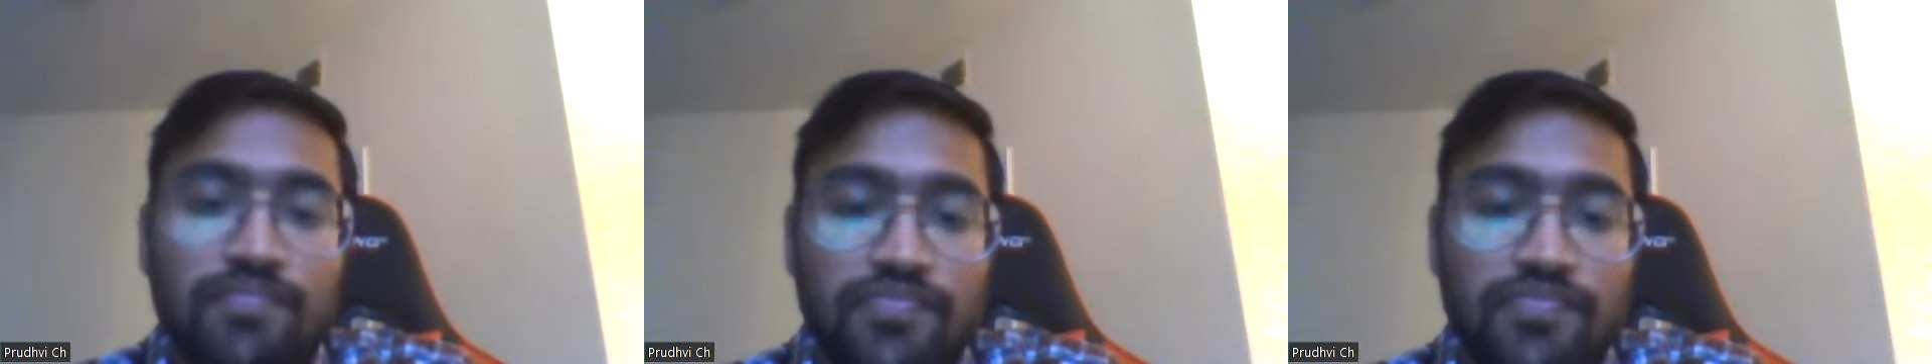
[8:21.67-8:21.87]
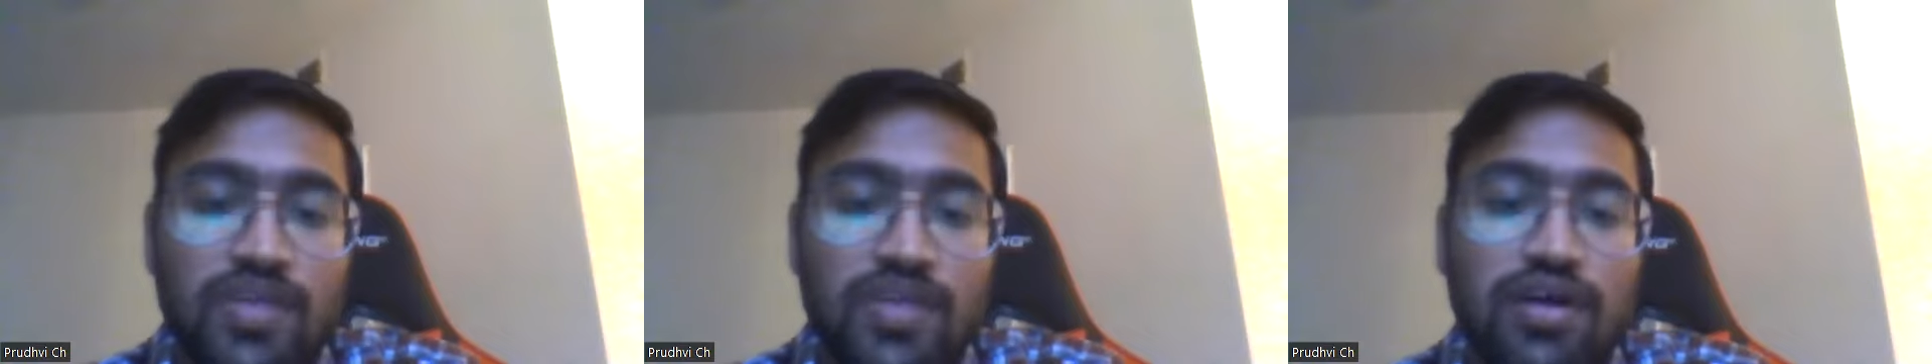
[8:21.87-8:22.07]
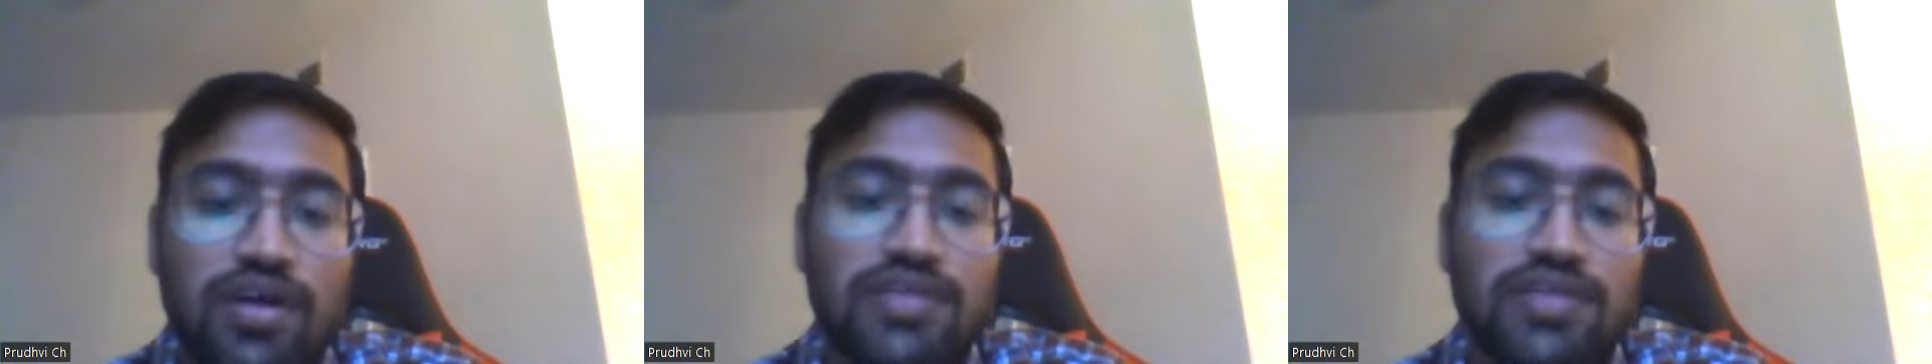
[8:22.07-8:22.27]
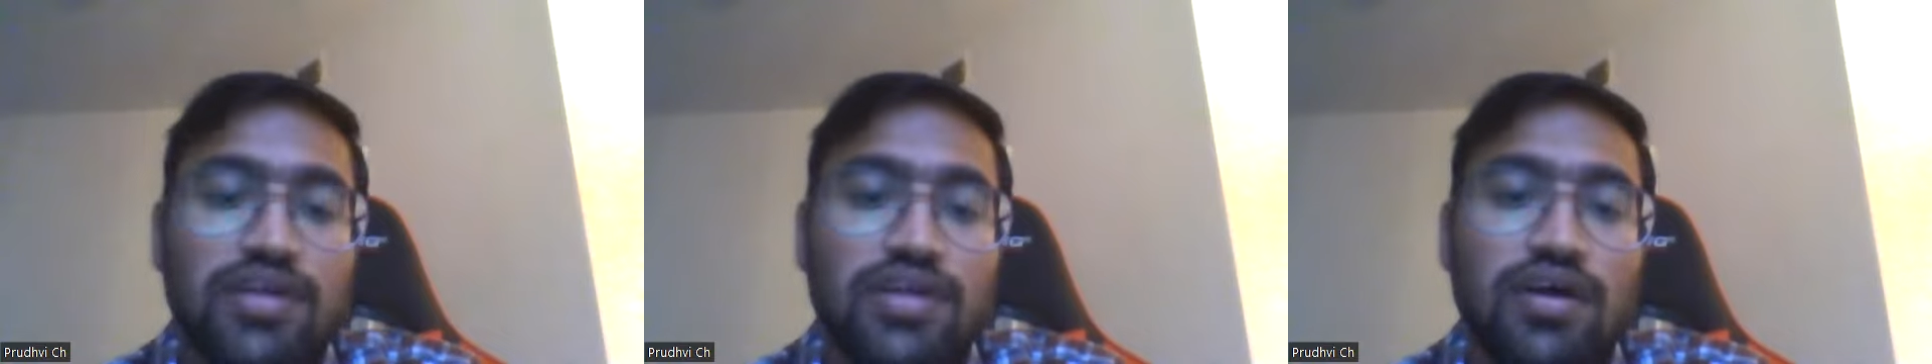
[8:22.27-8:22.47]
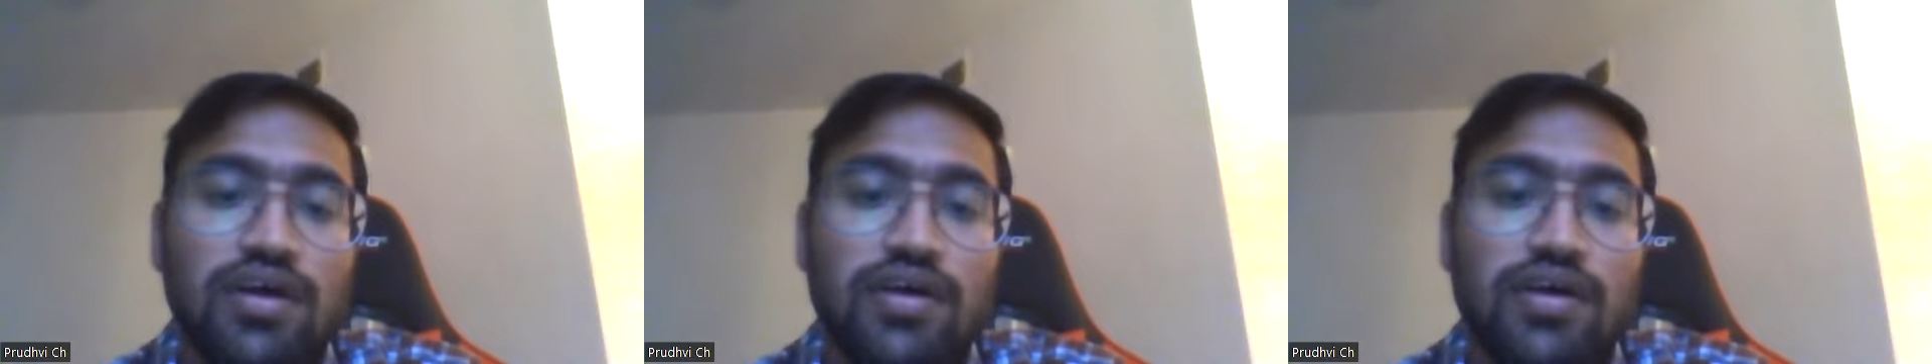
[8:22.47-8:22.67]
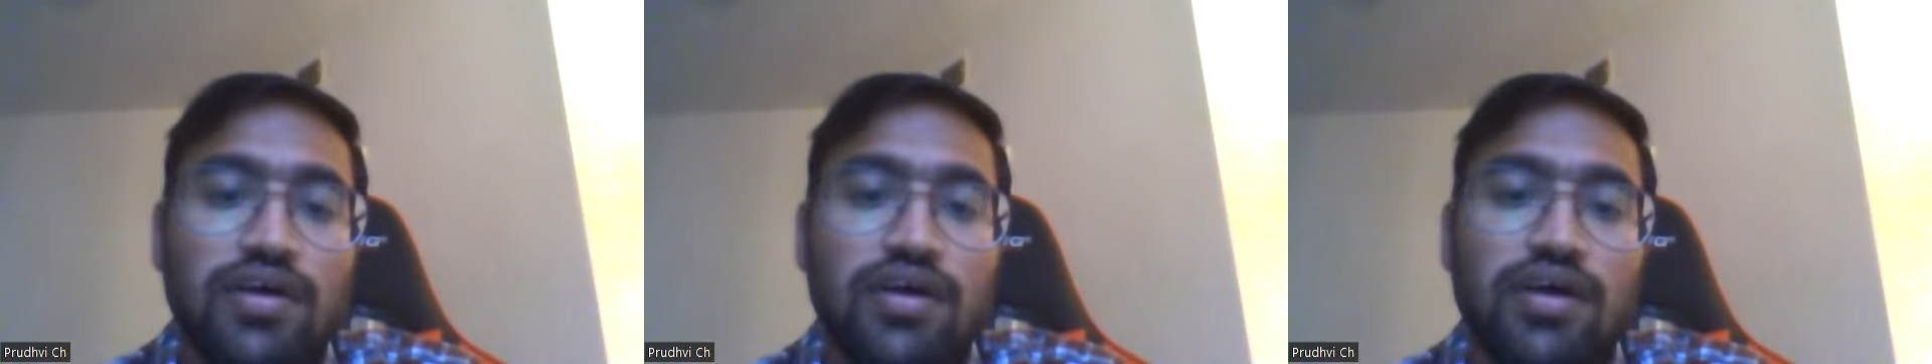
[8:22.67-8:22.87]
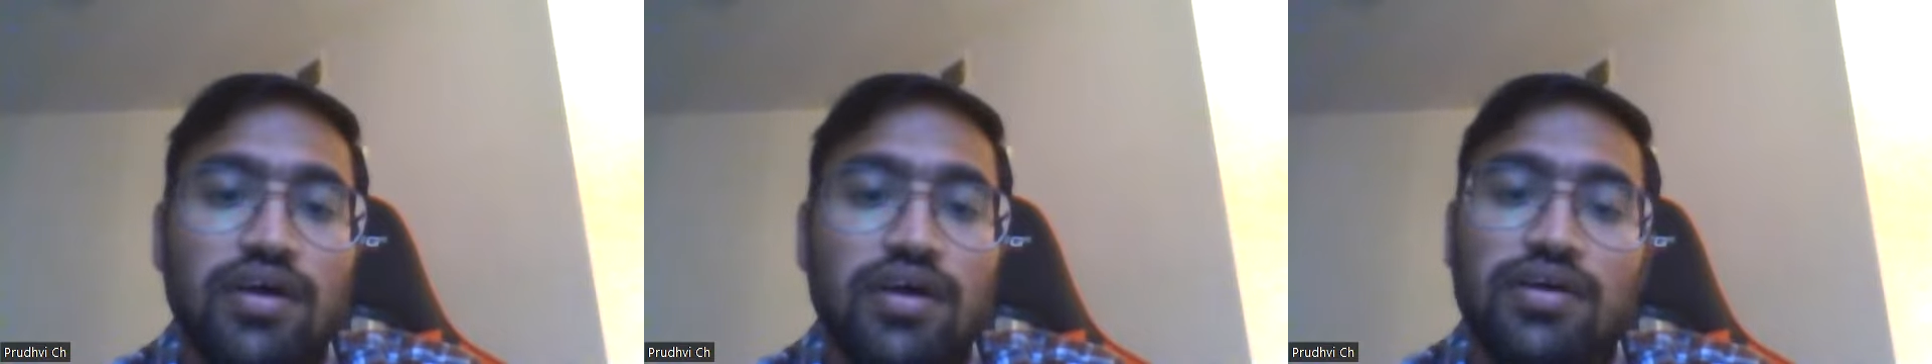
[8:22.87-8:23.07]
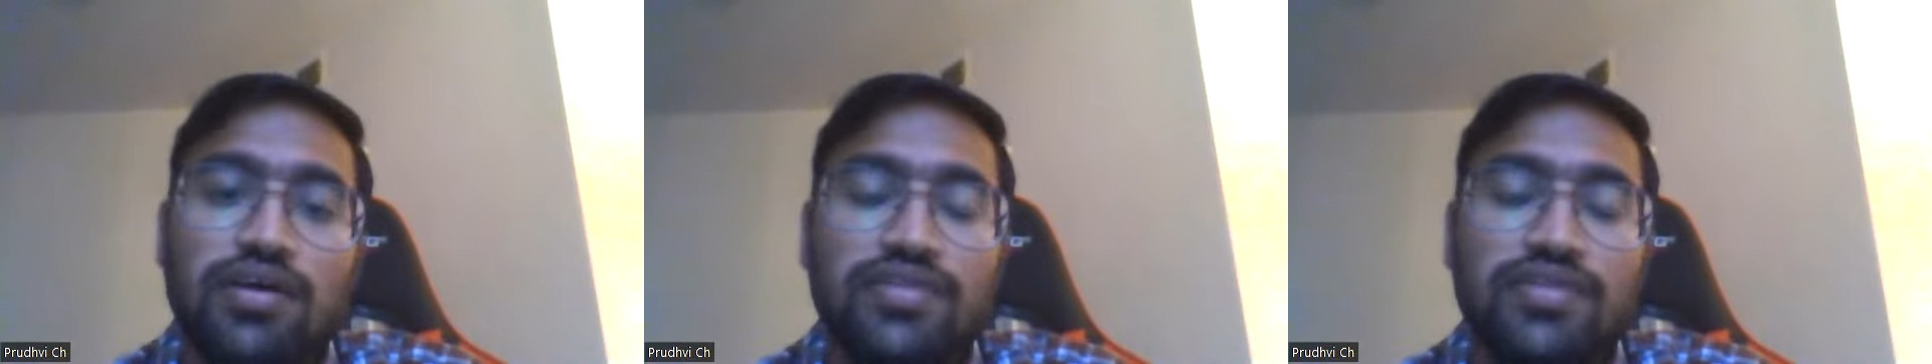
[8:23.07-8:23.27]
in
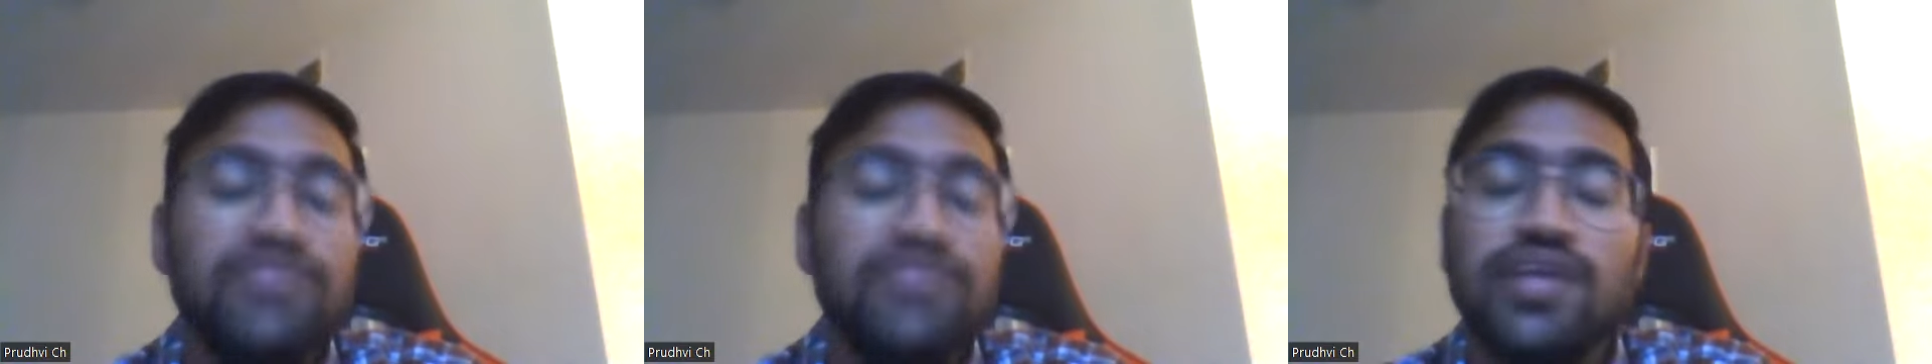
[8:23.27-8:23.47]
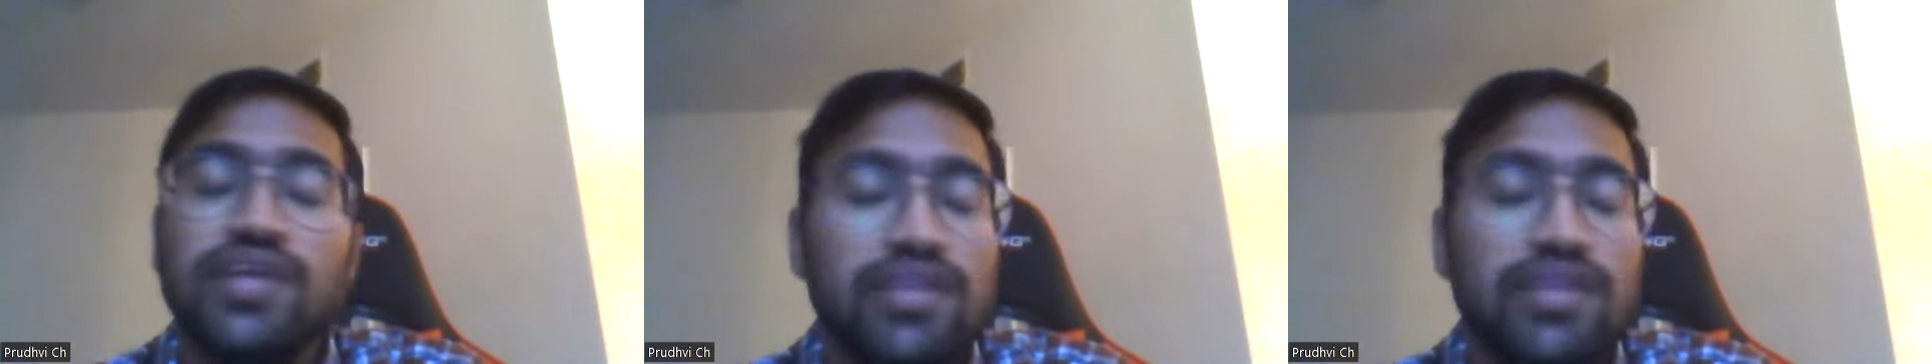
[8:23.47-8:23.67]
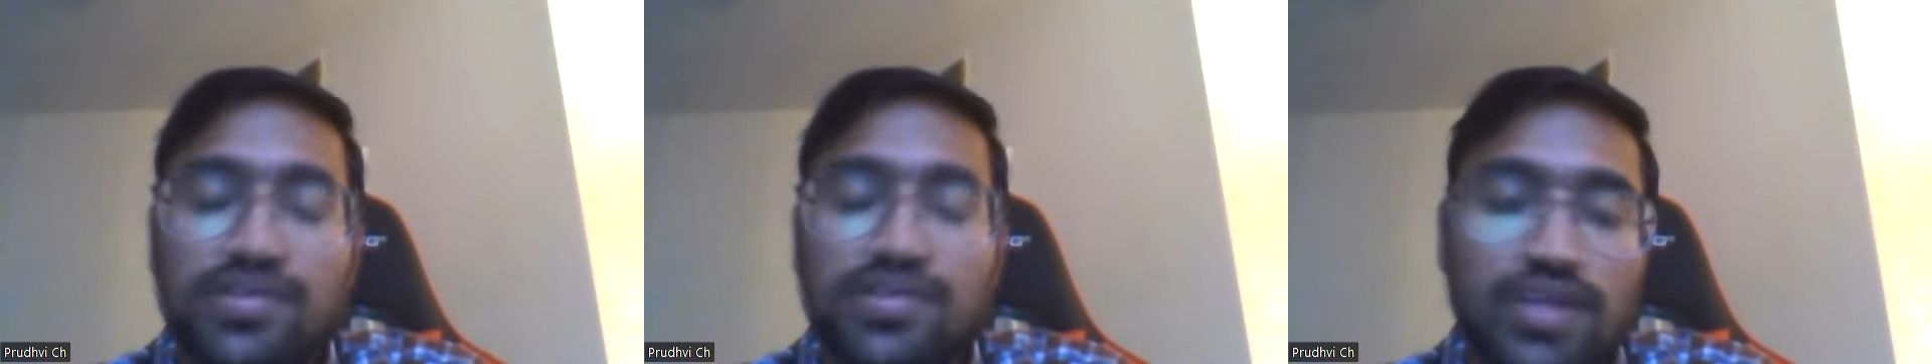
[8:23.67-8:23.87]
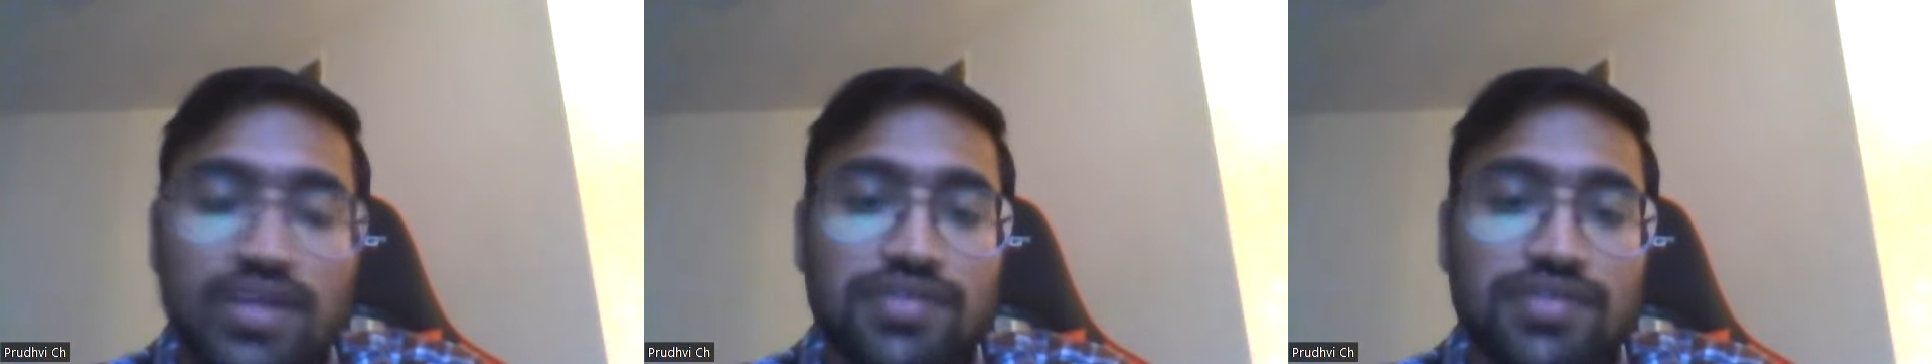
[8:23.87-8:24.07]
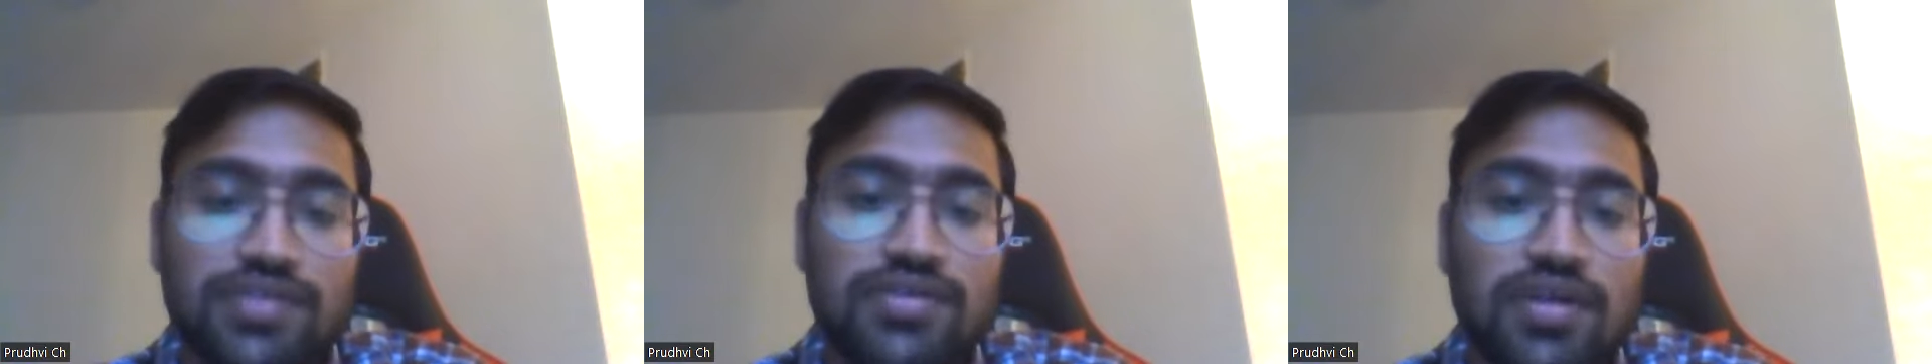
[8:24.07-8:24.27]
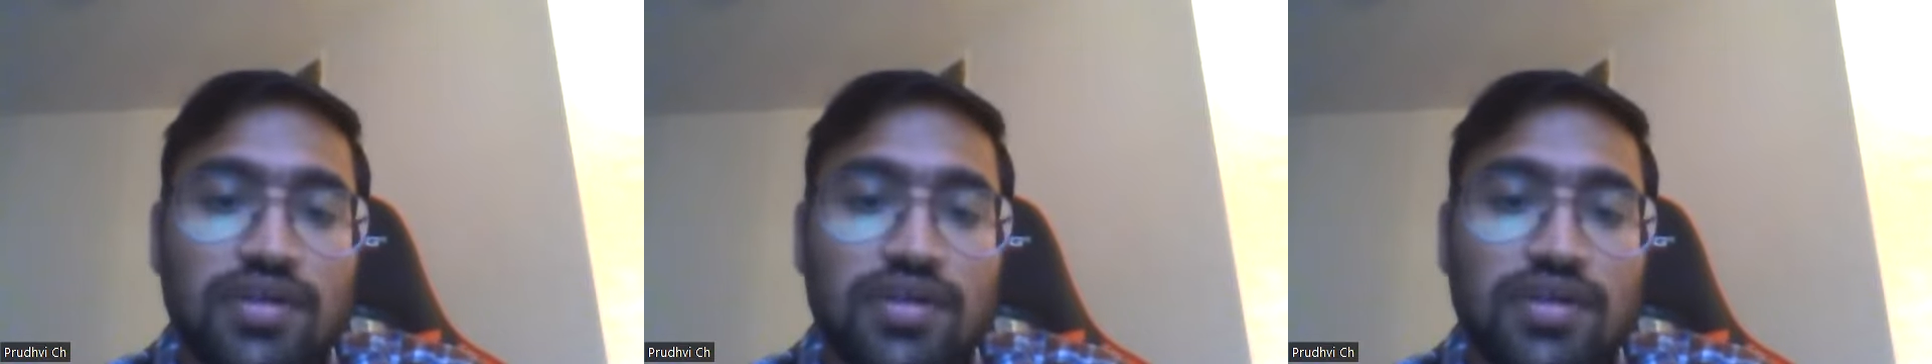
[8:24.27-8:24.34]
their results.